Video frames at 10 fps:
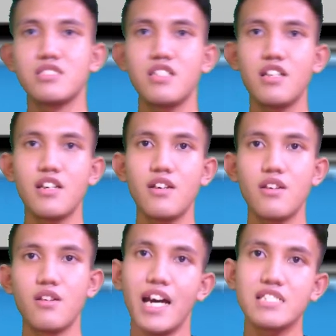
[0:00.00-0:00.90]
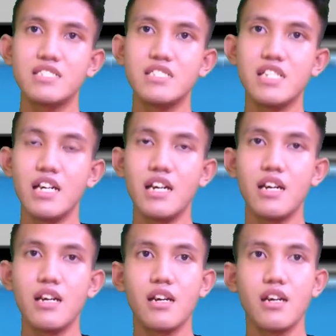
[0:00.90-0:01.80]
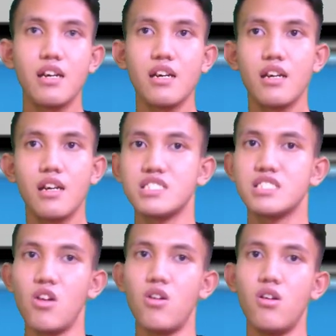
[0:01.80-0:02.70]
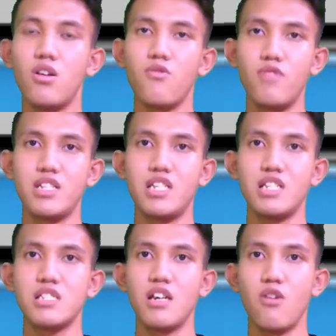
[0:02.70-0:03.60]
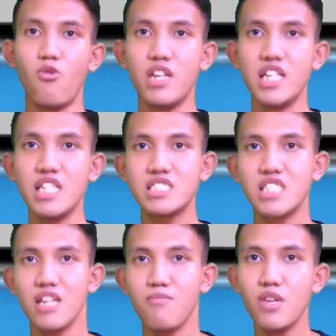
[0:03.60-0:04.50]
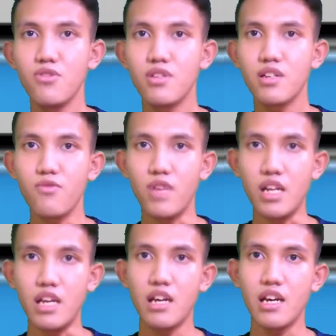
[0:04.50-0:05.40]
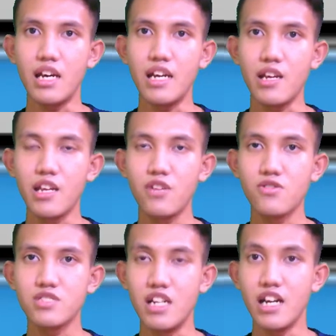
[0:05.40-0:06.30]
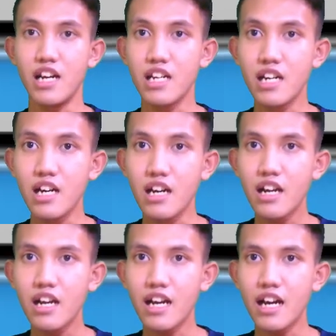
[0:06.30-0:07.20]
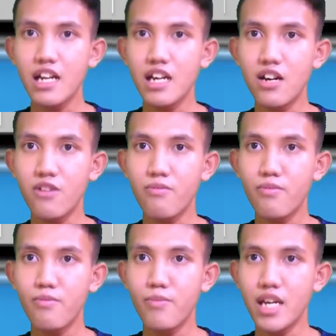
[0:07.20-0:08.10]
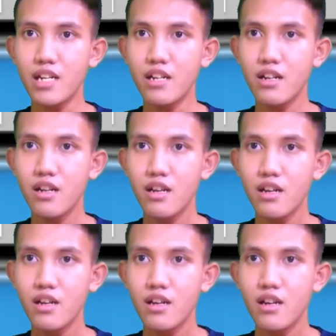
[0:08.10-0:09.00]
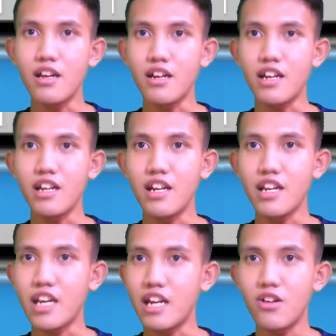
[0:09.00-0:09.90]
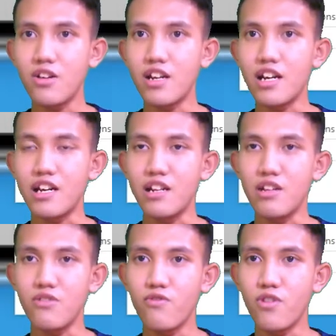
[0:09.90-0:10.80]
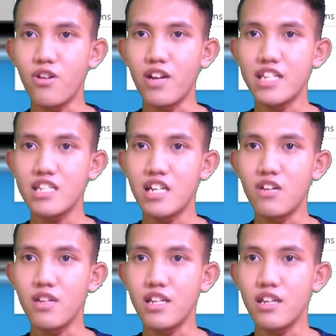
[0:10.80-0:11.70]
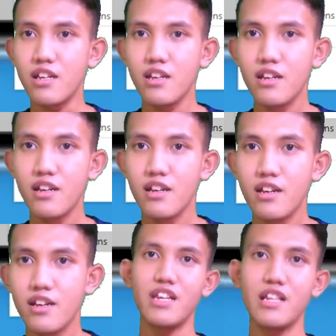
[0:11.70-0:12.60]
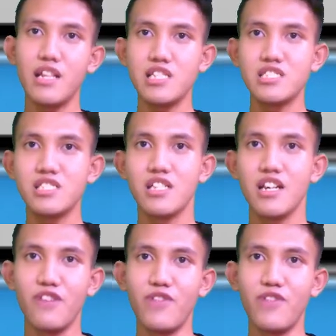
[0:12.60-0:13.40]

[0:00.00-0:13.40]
step is we apply the De Morgan's law, which is we distribute. I use another color of pen, red cannot for lecture only. Okay, now we